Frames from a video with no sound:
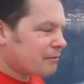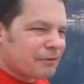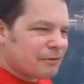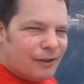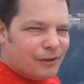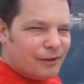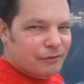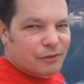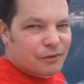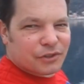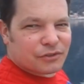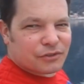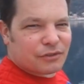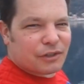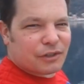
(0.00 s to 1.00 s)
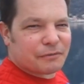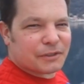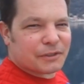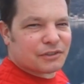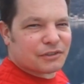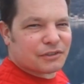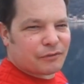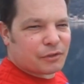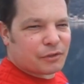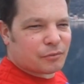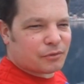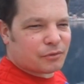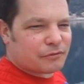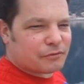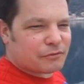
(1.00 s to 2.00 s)
Very, very scruffy, just over the
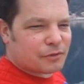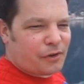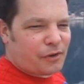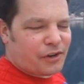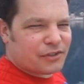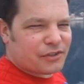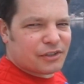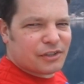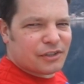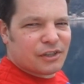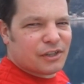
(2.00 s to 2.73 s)
border with Croatia.